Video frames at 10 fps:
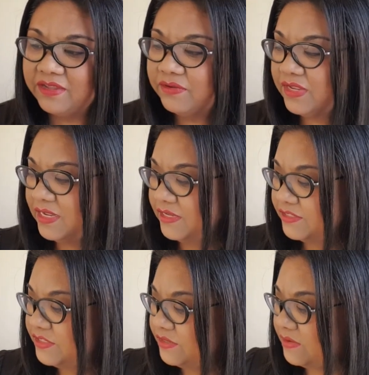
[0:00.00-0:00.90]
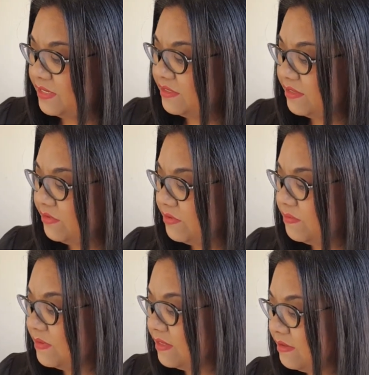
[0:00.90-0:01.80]
Okay, so another
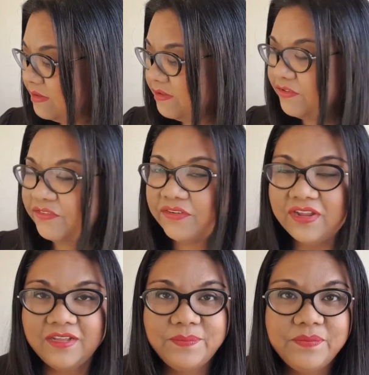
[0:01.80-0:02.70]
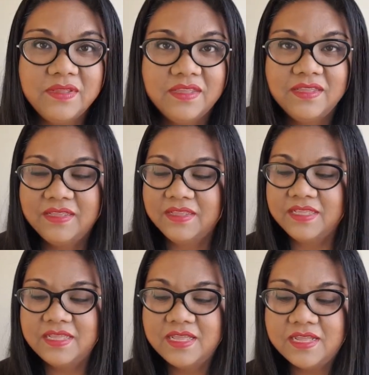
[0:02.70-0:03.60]
one from
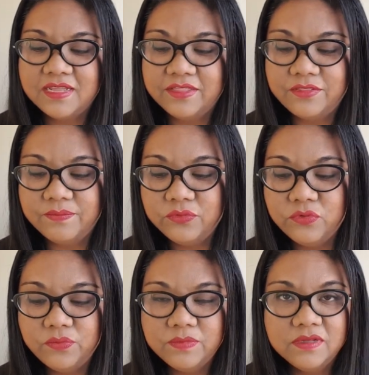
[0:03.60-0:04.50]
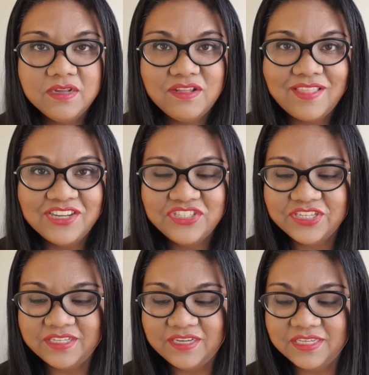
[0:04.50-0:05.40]
uh, the Boum
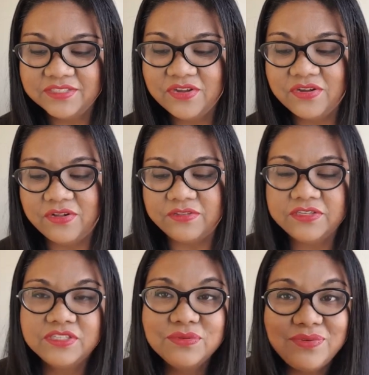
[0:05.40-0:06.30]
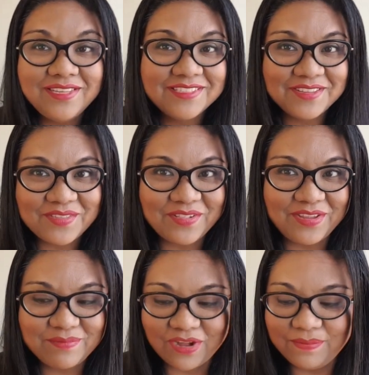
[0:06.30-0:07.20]
collection is called Sweet
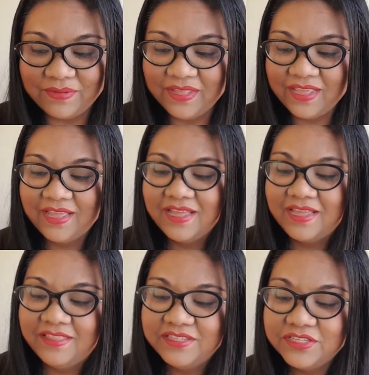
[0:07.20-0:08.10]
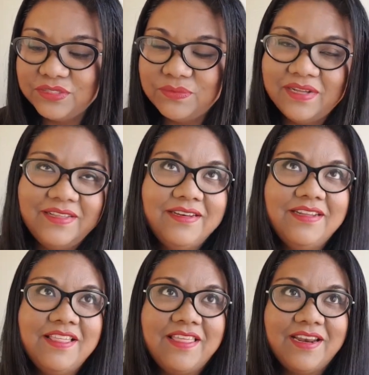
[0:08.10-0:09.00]
Lollipop. This is
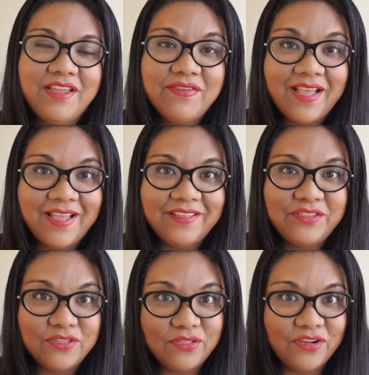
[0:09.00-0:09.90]
one that I've had the